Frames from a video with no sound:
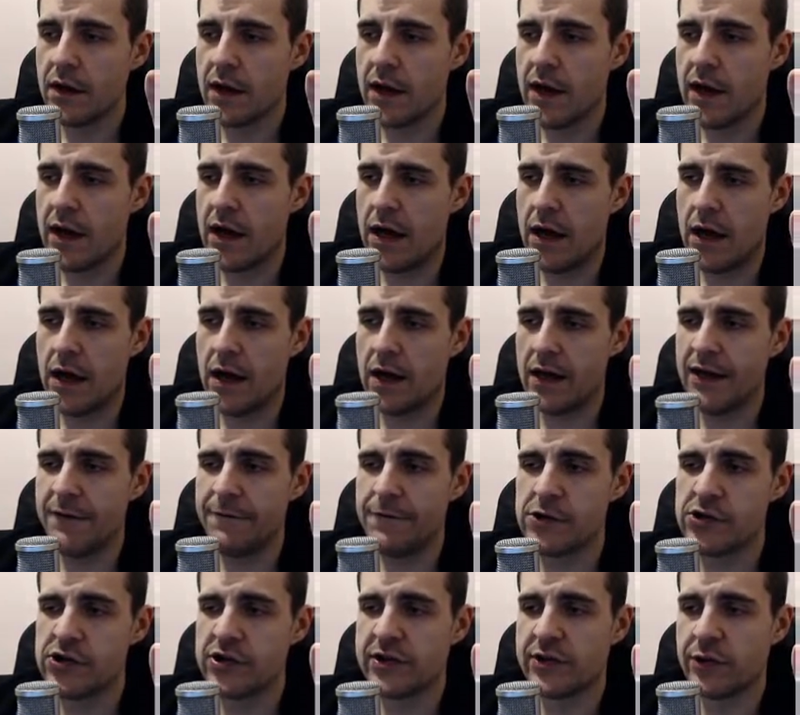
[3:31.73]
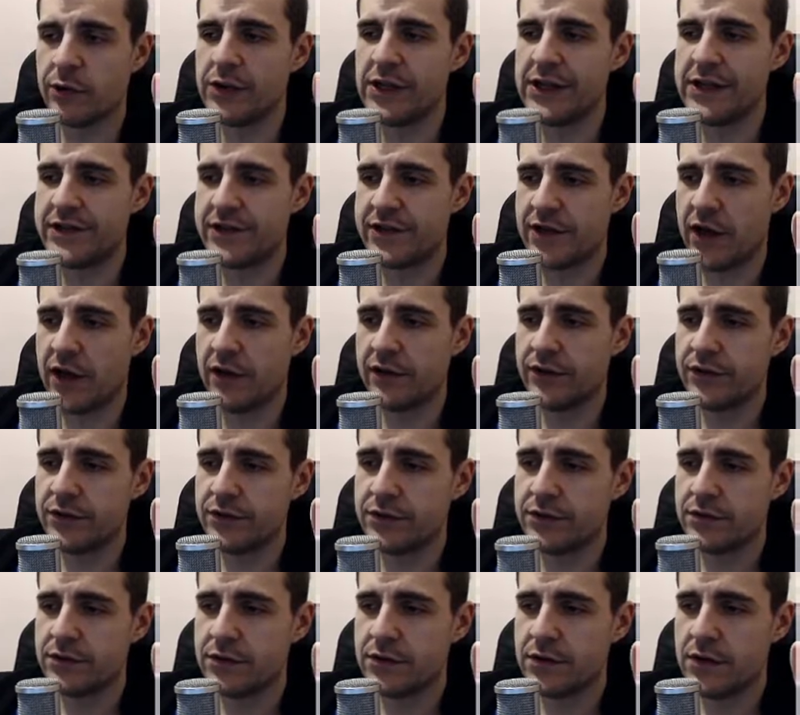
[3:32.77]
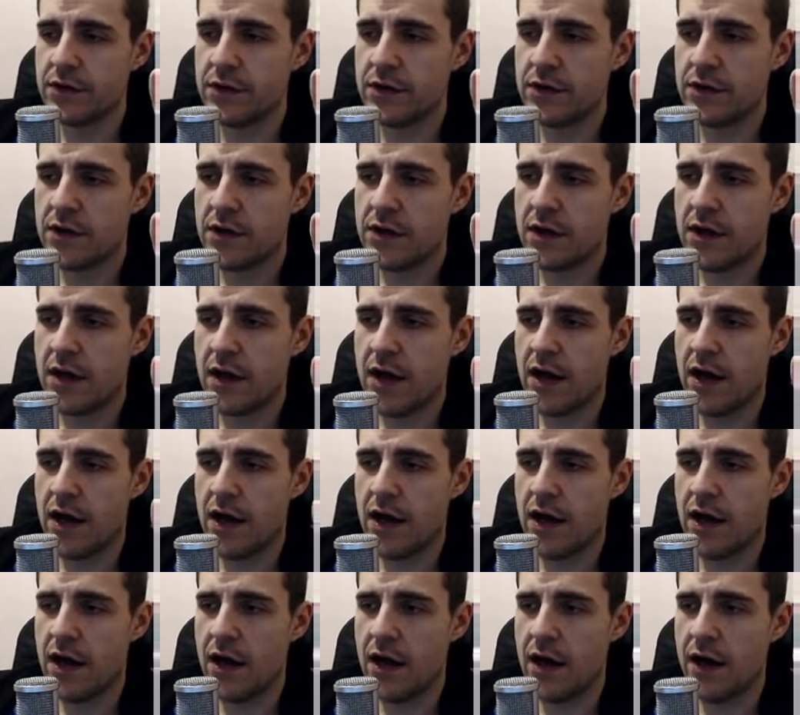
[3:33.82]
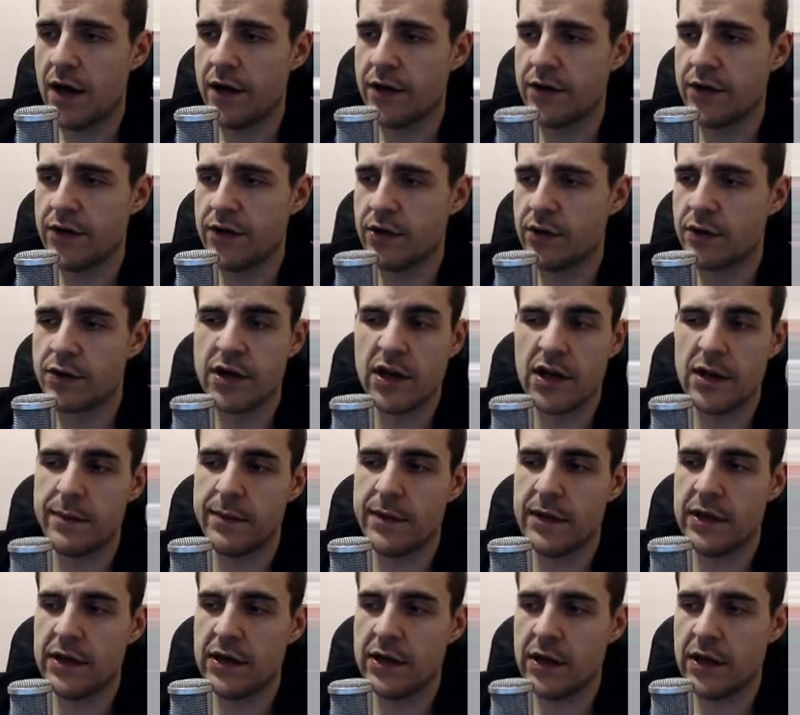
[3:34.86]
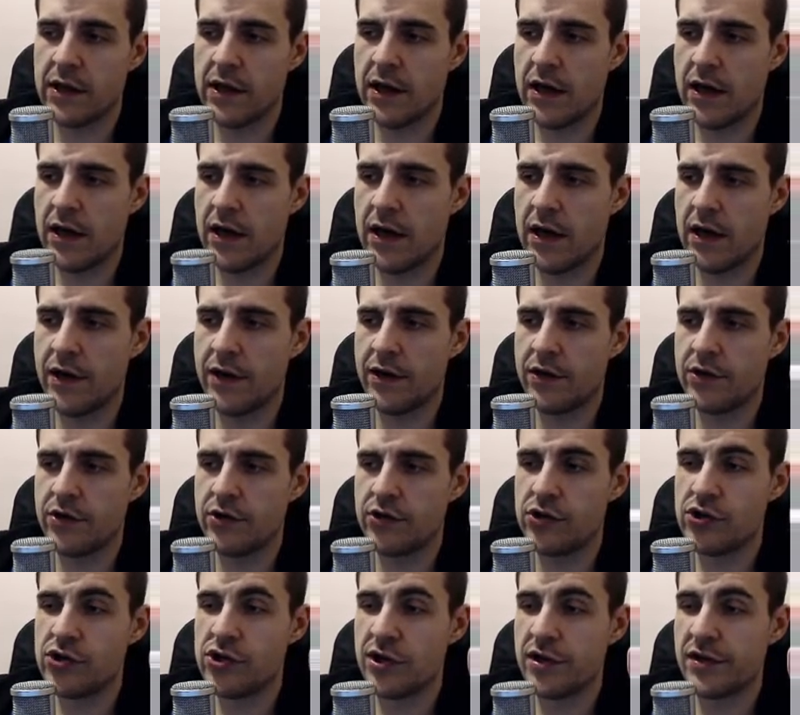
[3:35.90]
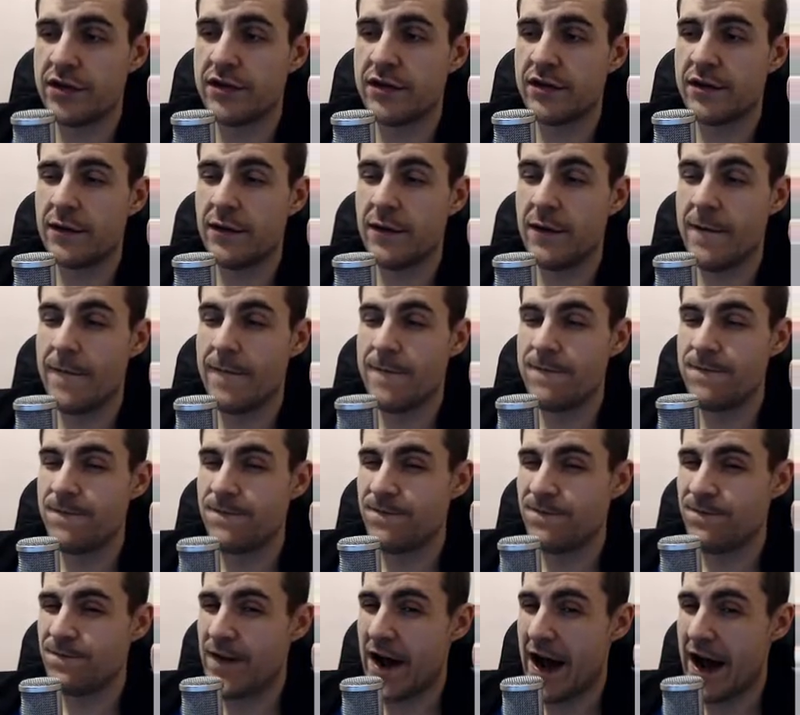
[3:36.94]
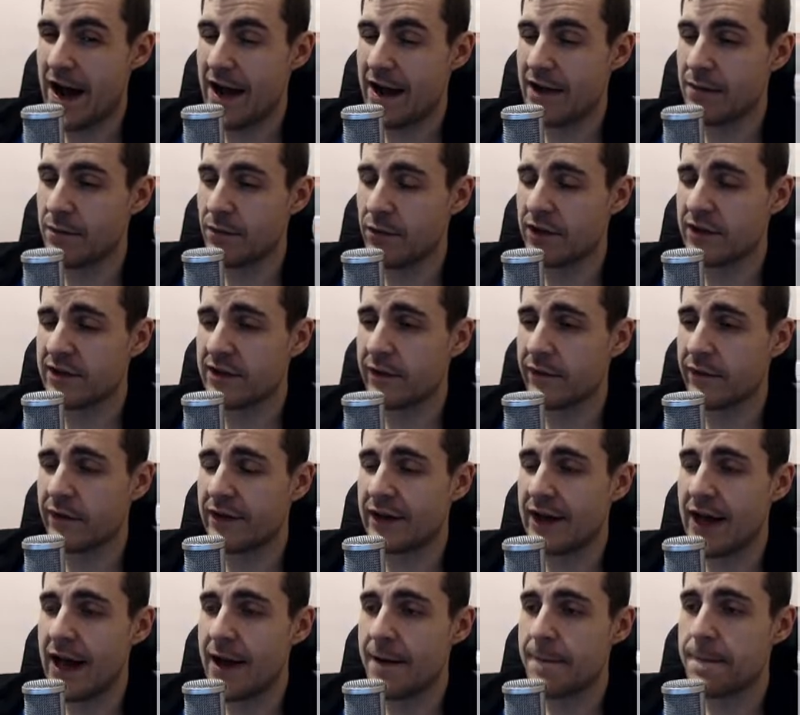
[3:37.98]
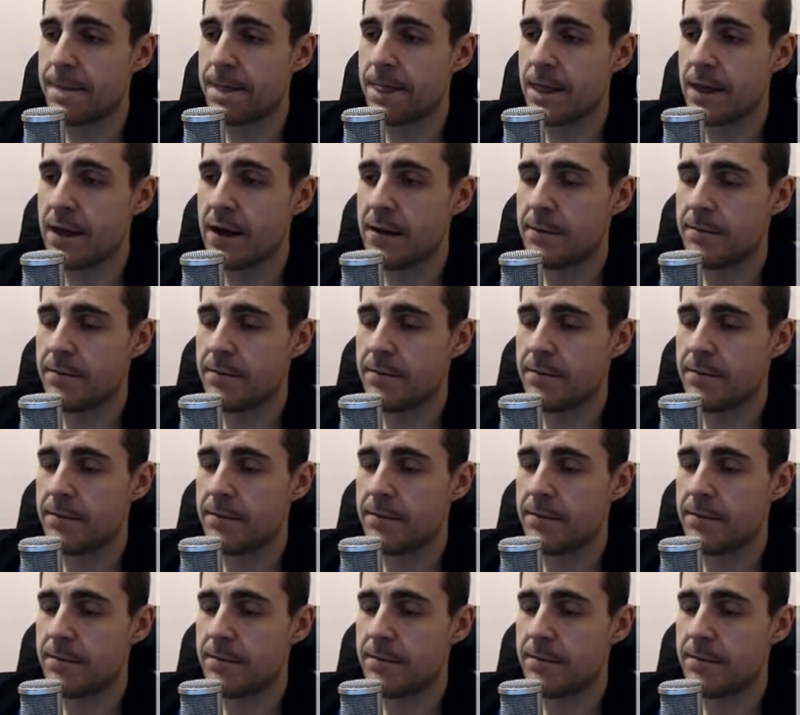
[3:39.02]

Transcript: if you just don't eat salt, you're gonna be just fine most of the time.